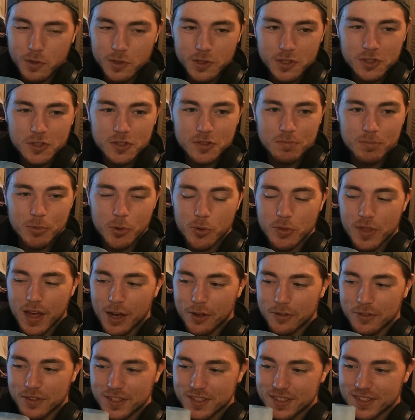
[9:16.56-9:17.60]
to smooth
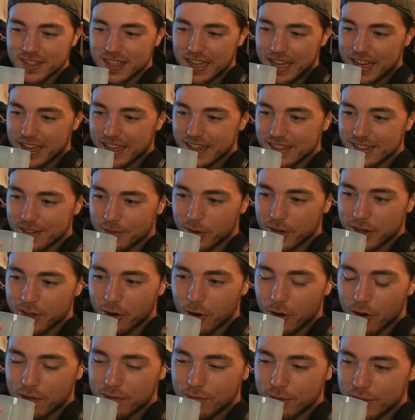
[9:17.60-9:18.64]
out the sand? What an
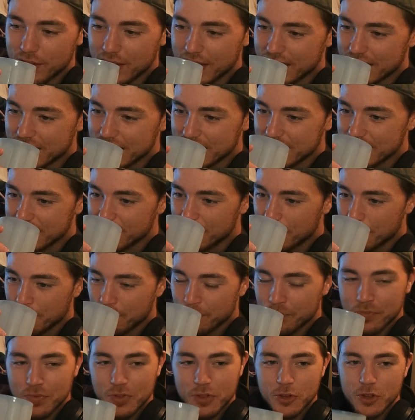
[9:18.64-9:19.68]
awful idea.
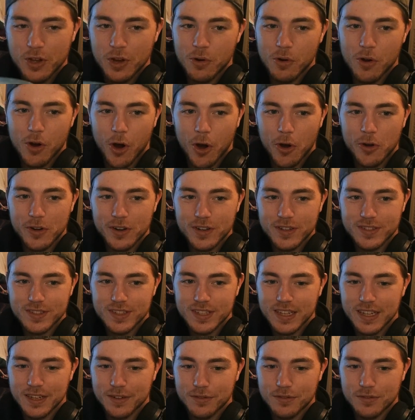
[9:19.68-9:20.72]
You know how hard it is to
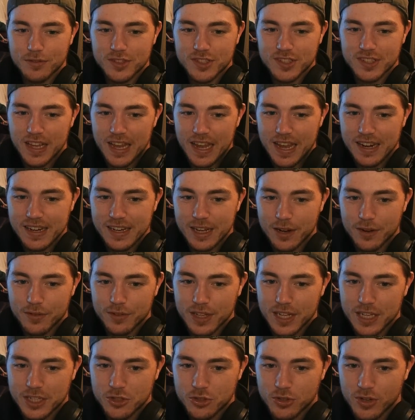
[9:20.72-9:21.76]
get sand out of
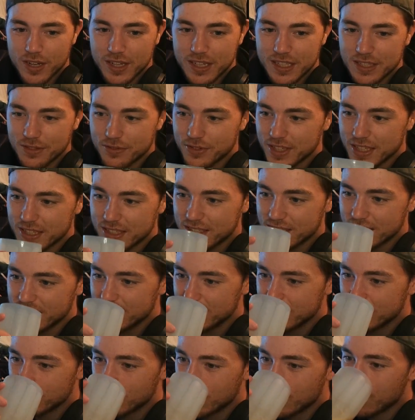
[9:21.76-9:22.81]
electronic
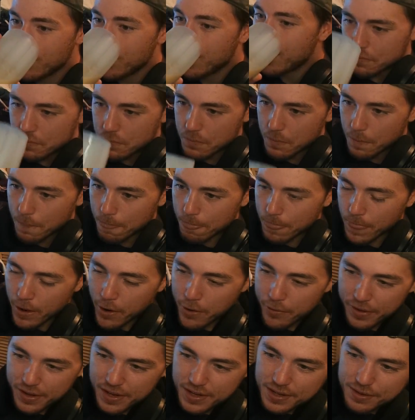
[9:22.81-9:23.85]
devices?
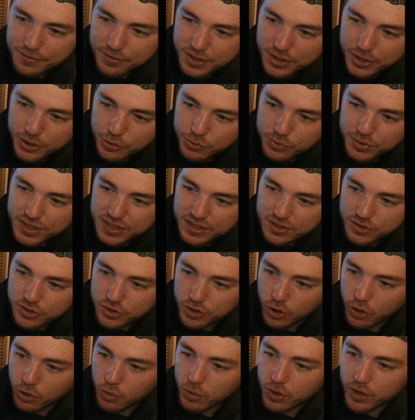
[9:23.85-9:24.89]
Are they even using
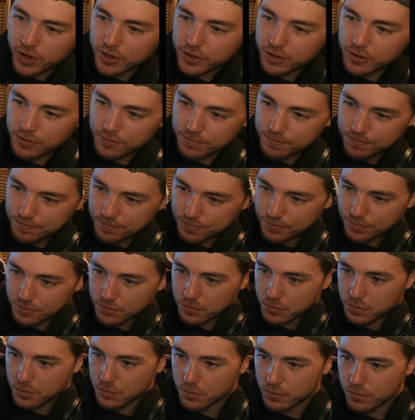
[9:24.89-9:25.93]
salt water?
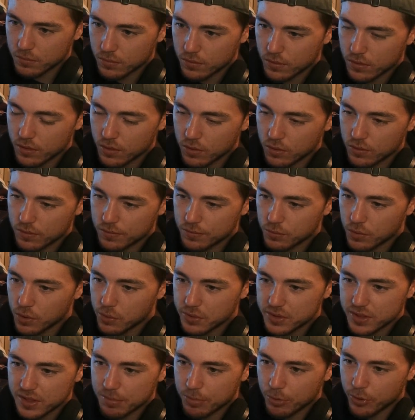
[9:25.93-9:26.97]
What
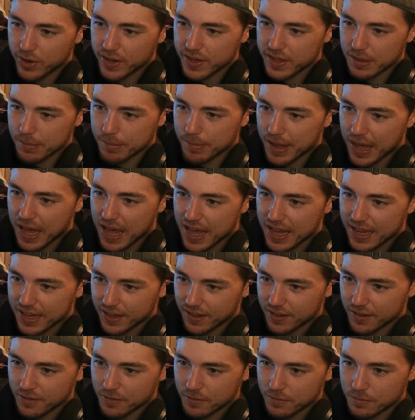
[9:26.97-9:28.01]
was the point in the
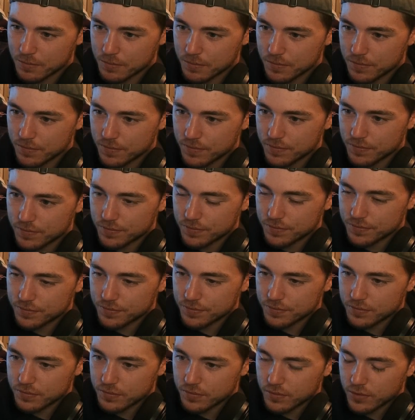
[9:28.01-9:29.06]
bag?
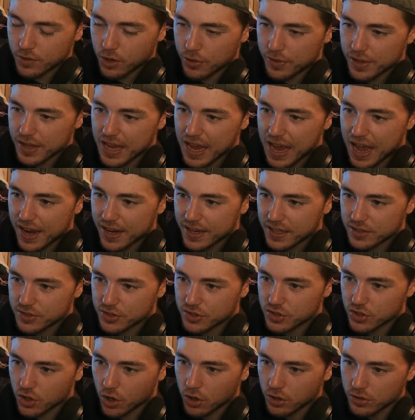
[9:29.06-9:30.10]
Are they adding
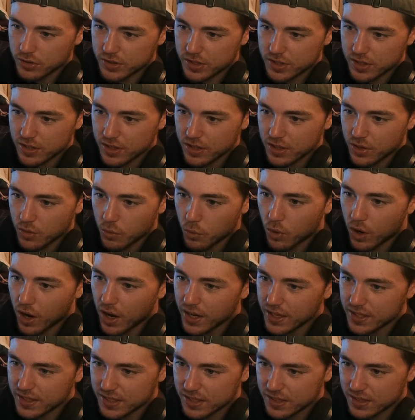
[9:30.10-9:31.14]
salt?
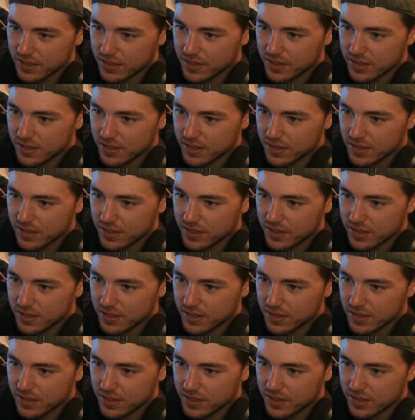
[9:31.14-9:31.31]
What?